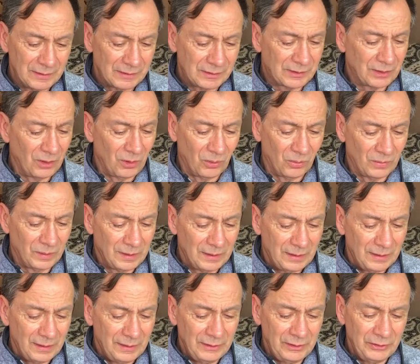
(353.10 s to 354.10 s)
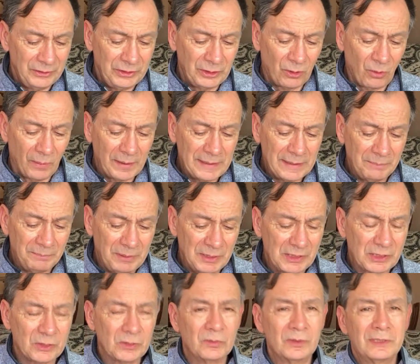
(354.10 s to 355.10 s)
So you're going into
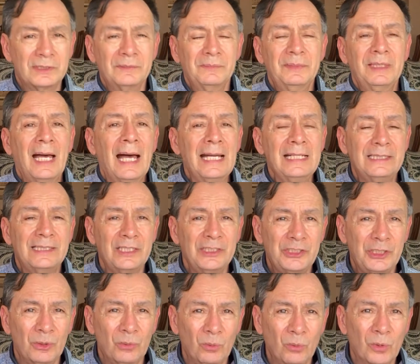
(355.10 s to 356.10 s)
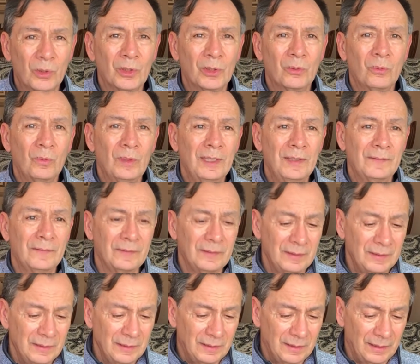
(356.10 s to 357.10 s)
business with some guys that you work with.
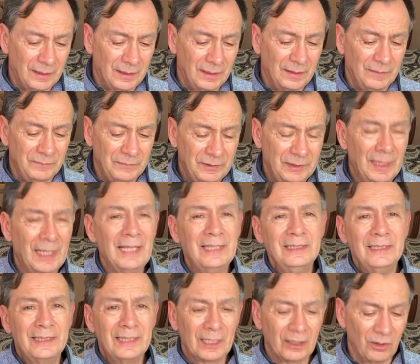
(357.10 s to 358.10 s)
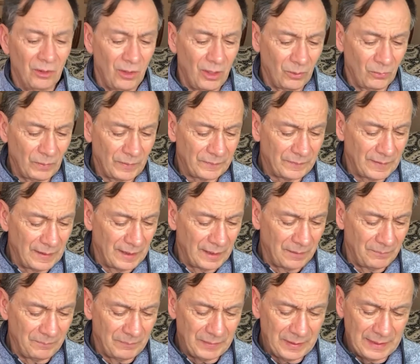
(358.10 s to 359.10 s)
Yeah, you get along with
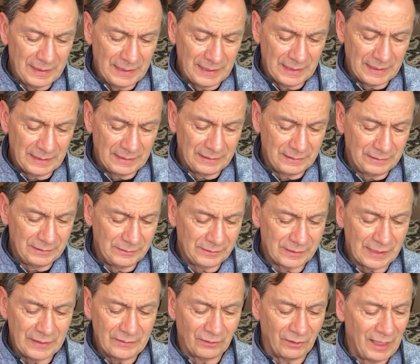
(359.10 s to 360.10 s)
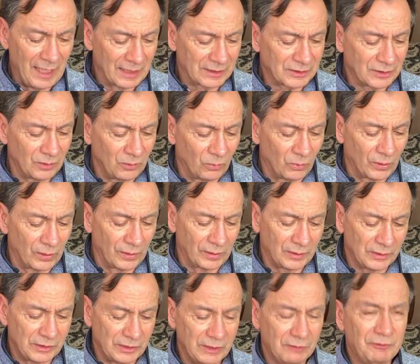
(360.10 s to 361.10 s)
them, and you say they're excellent
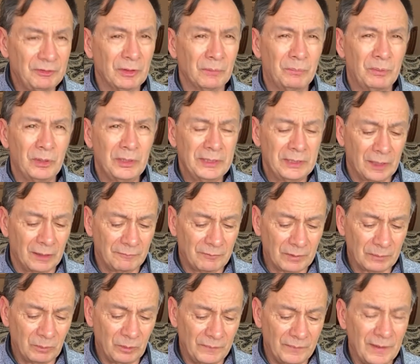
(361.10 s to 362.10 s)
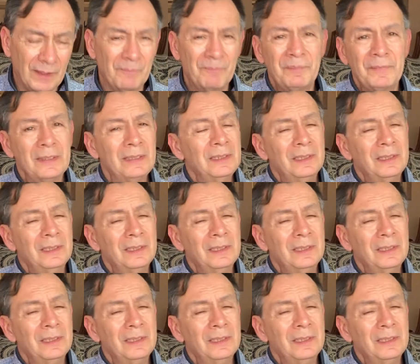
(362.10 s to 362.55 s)
workers, so you feel pretty comfortable with them.